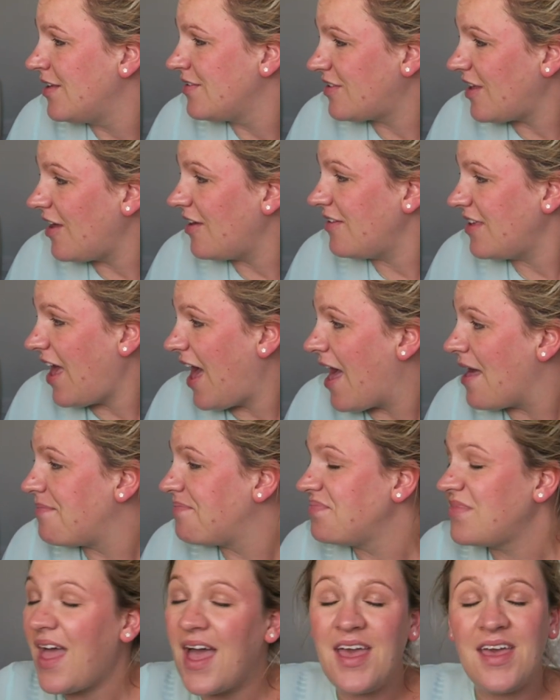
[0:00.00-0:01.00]
So yeah,
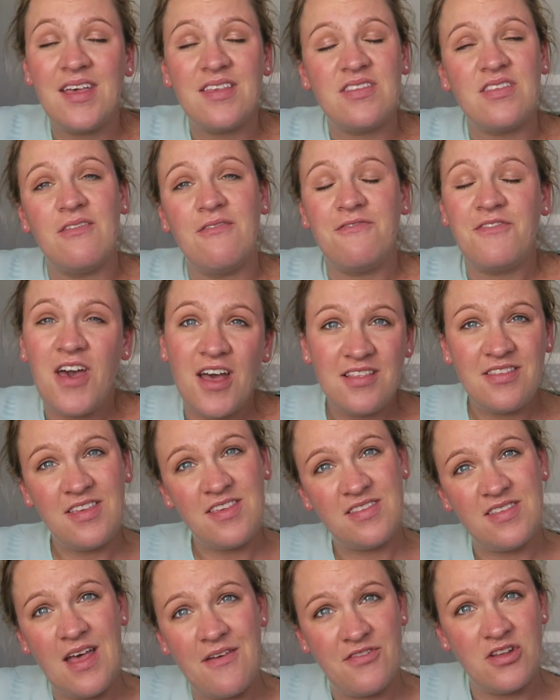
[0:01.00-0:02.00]
that is
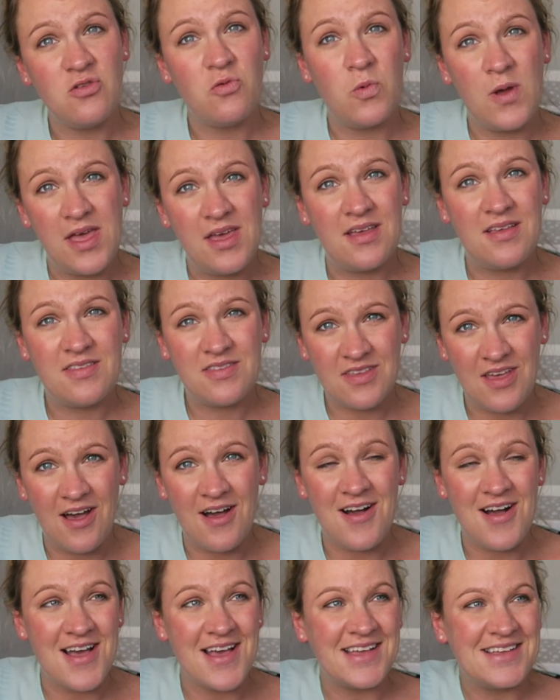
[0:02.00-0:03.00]
37 weeks,
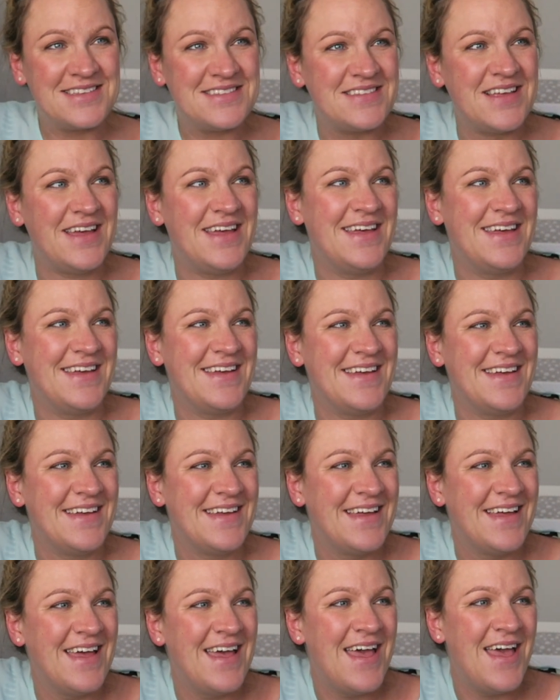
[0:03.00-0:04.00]
guys.
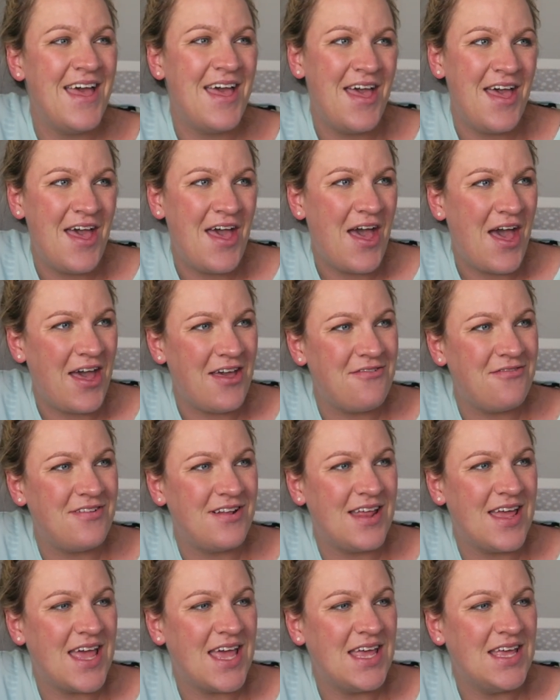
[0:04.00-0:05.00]

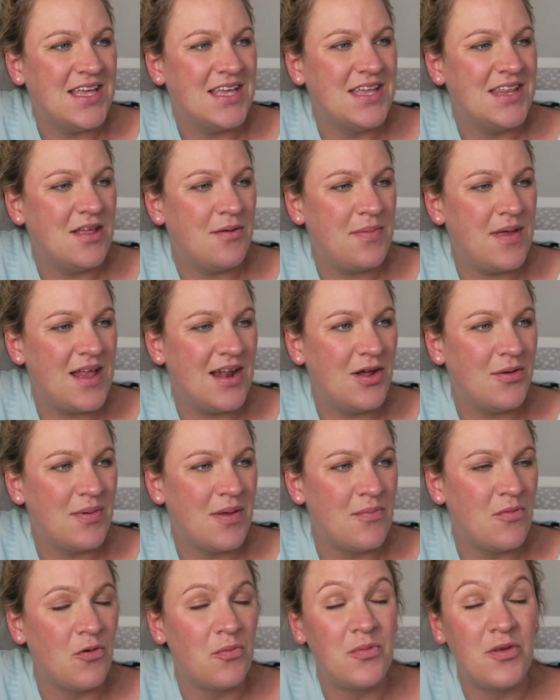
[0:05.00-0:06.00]
Hopefully there'll be a little
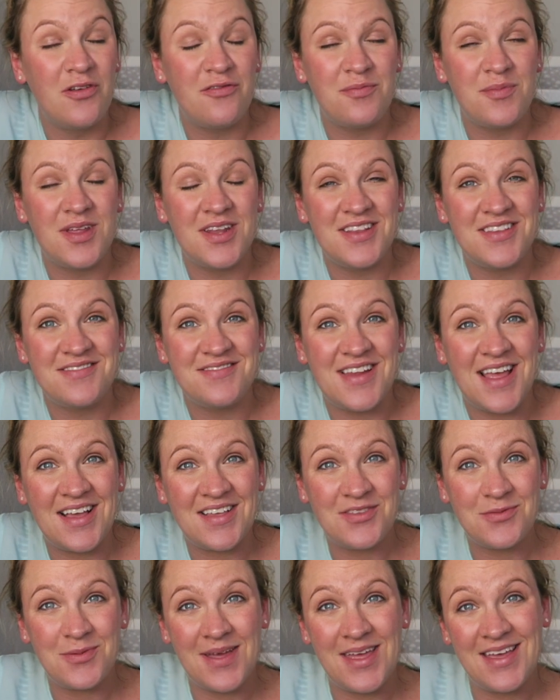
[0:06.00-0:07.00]
bit more movement
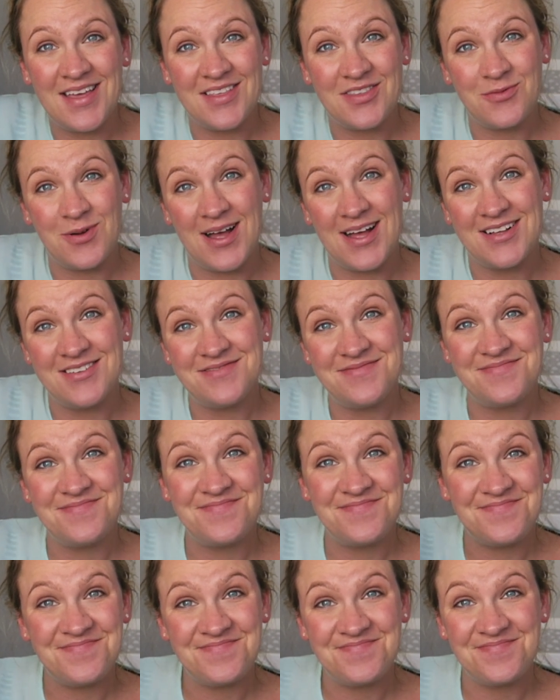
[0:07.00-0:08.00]
next week as well.
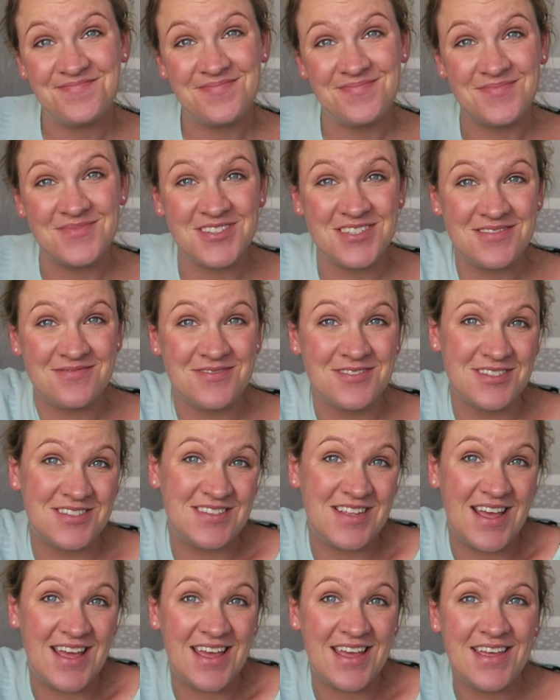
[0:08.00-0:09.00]
We'll
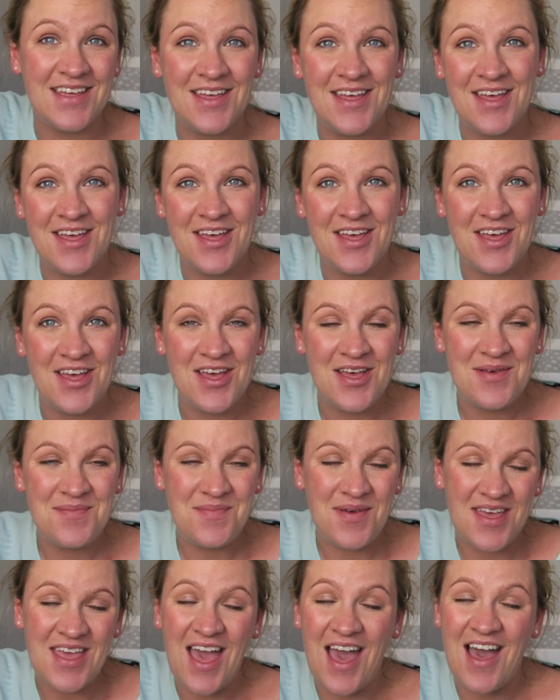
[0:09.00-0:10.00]
see.
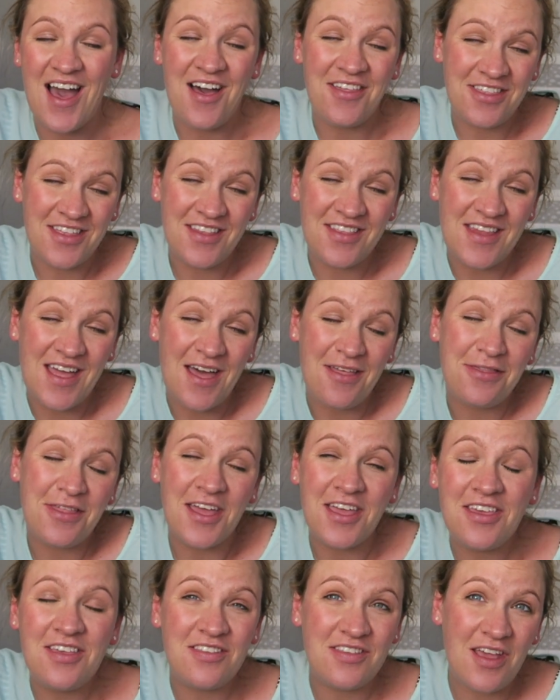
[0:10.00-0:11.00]
But yeah, other than that,
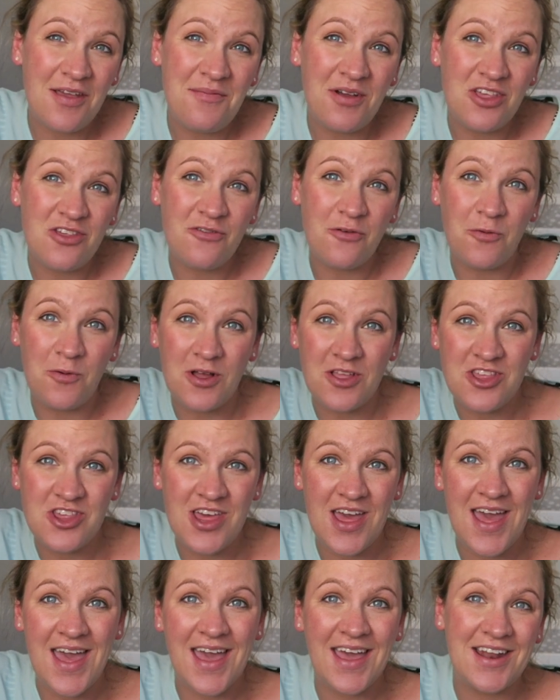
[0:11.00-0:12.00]
thank you so much for
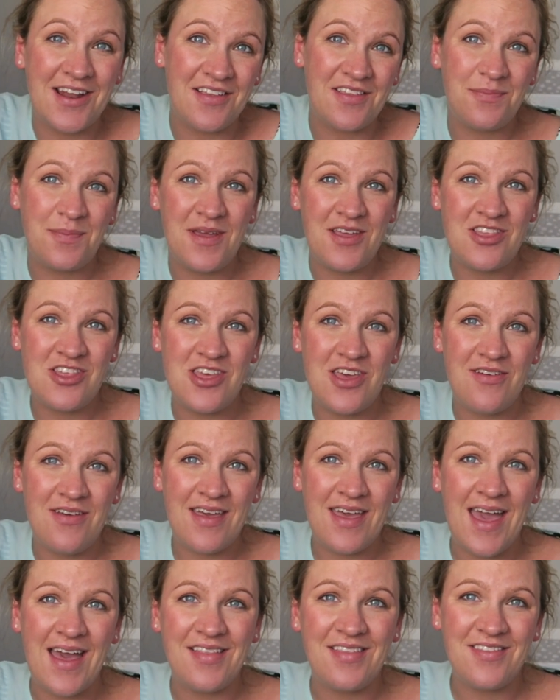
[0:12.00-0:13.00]
watching and I'll speak to you
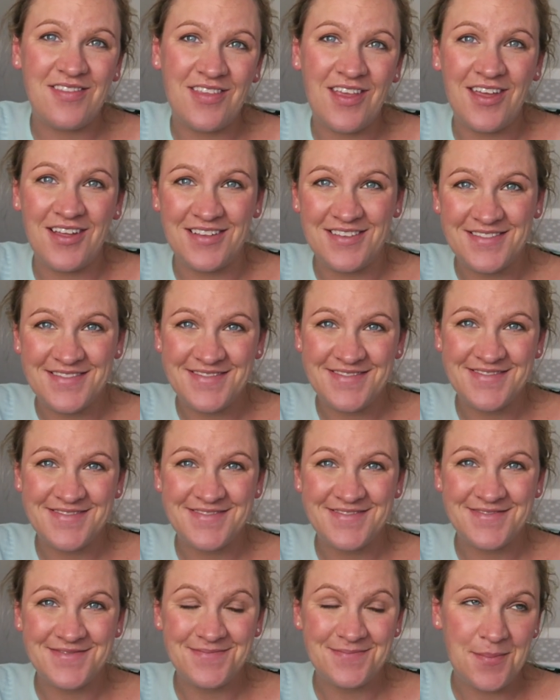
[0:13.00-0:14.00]
again soon.
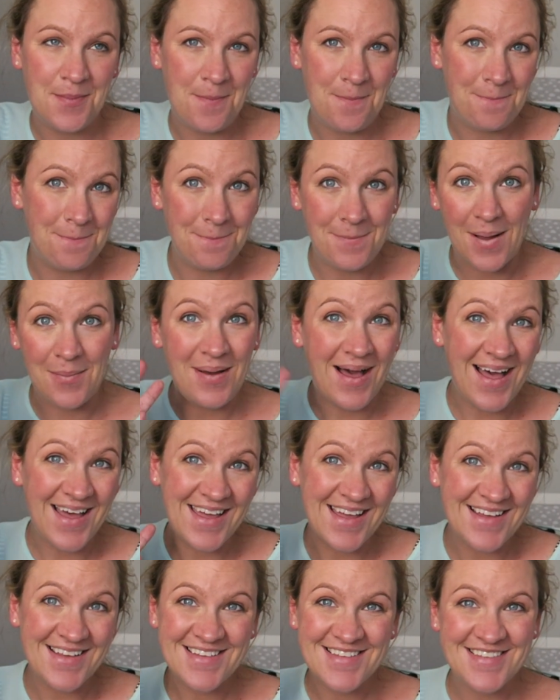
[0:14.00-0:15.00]
Bye
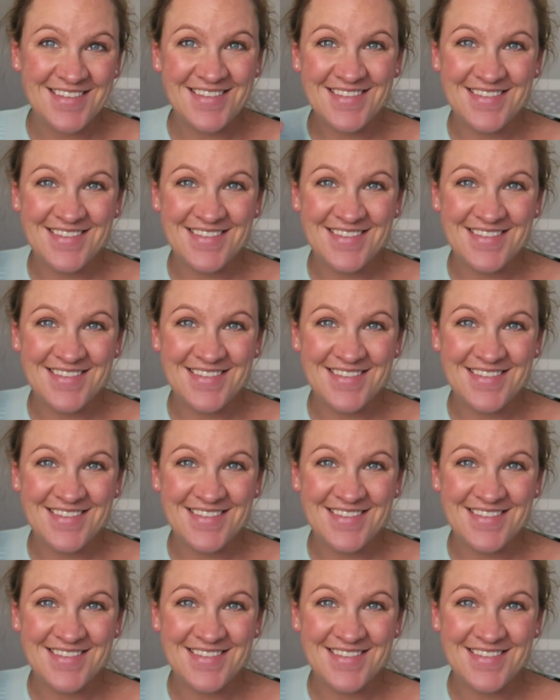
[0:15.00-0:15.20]
bye.